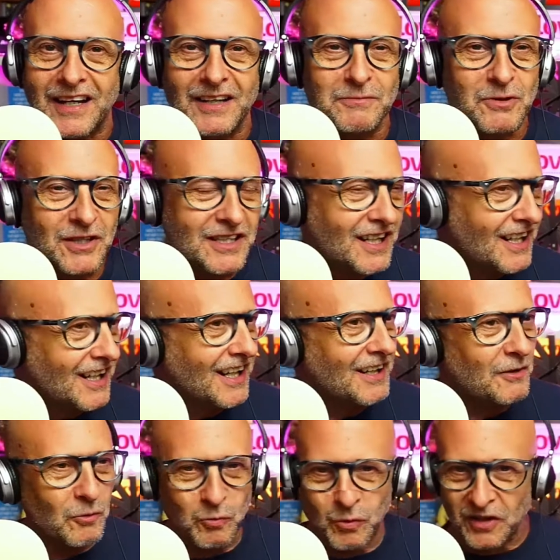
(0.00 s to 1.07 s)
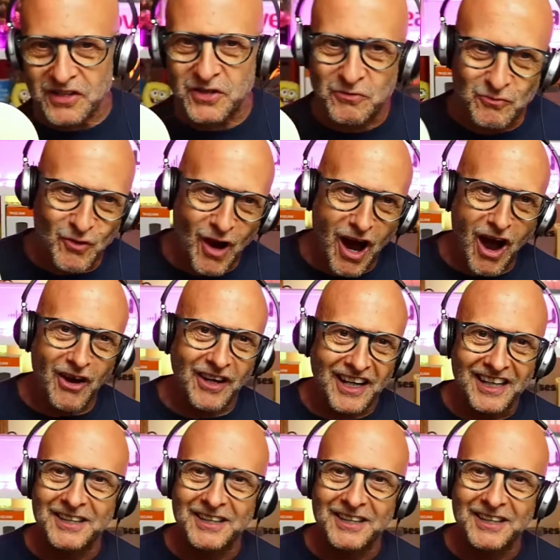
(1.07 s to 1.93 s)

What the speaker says: I'm going, what's wrong?